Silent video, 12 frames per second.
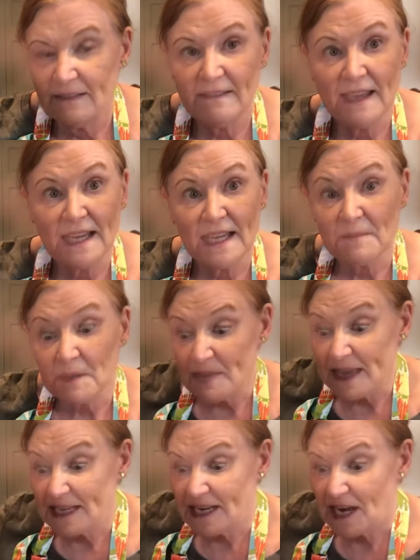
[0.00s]
they can be
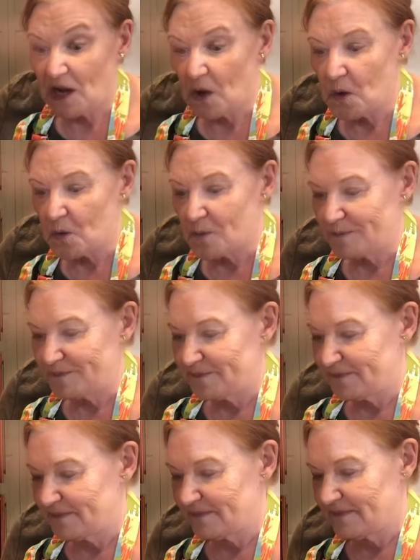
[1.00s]
made at home.
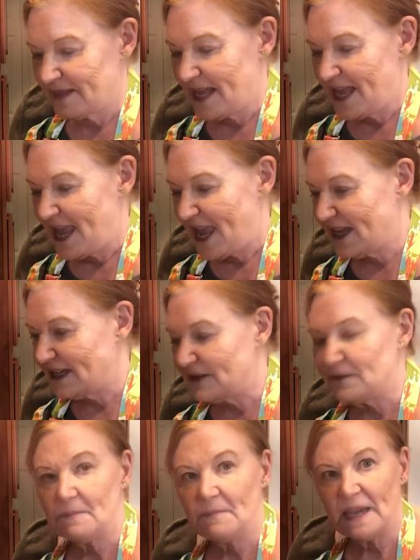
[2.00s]
And
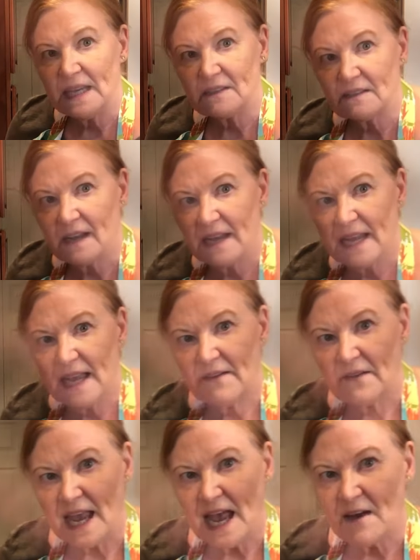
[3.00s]
even better, I have
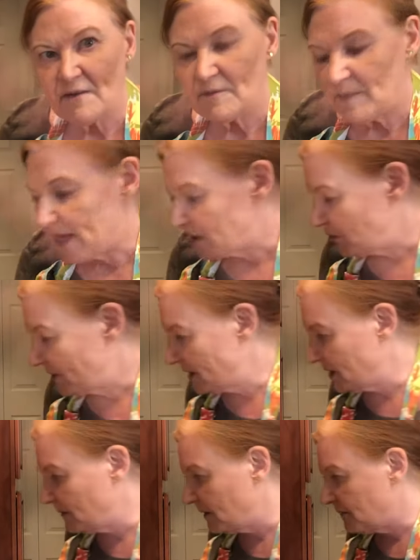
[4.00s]
a half batch
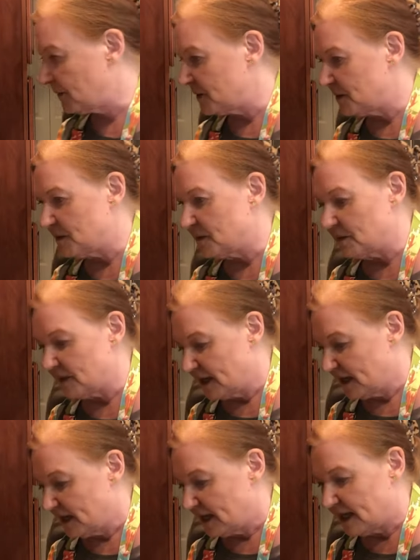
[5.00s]
recipe for you.
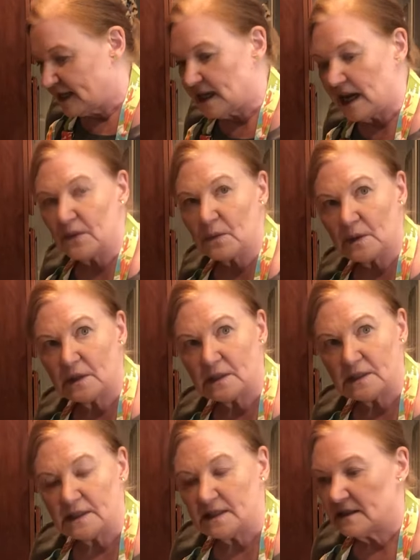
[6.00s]
In other
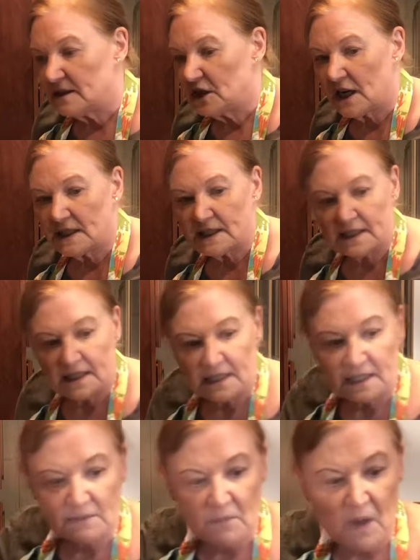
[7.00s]
words, just
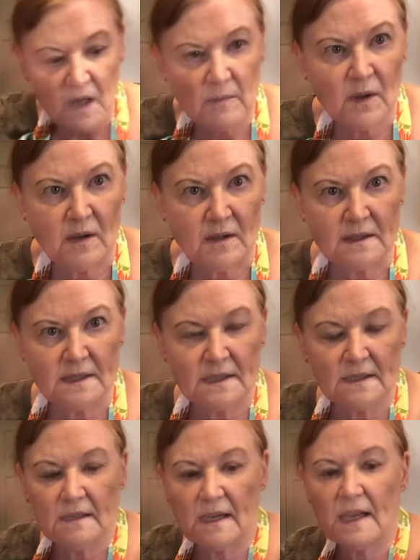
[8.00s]
small bowls,
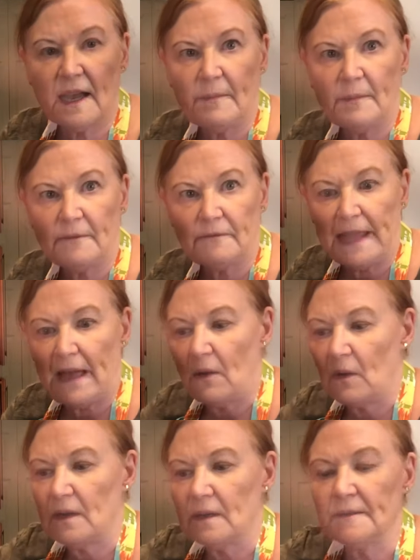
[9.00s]
a cup of
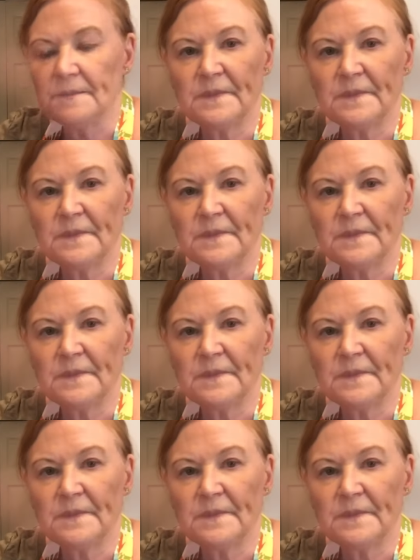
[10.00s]
flour,